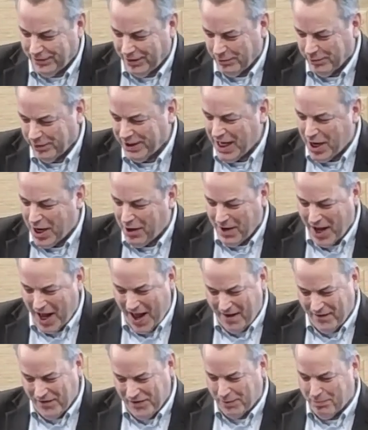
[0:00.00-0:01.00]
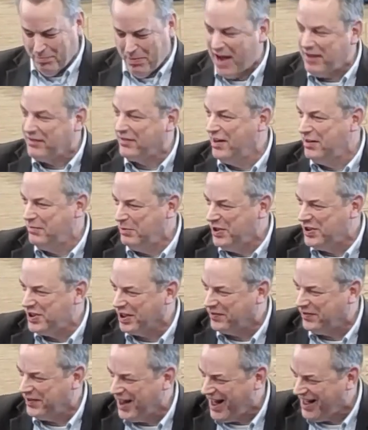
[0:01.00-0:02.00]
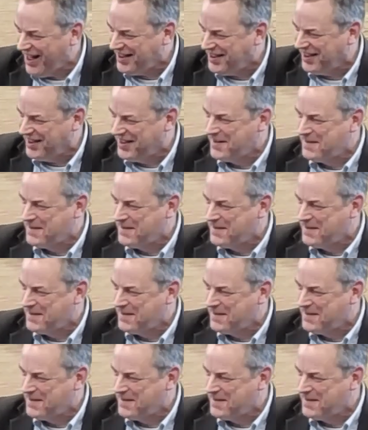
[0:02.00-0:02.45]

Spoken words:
we now have some background music for that.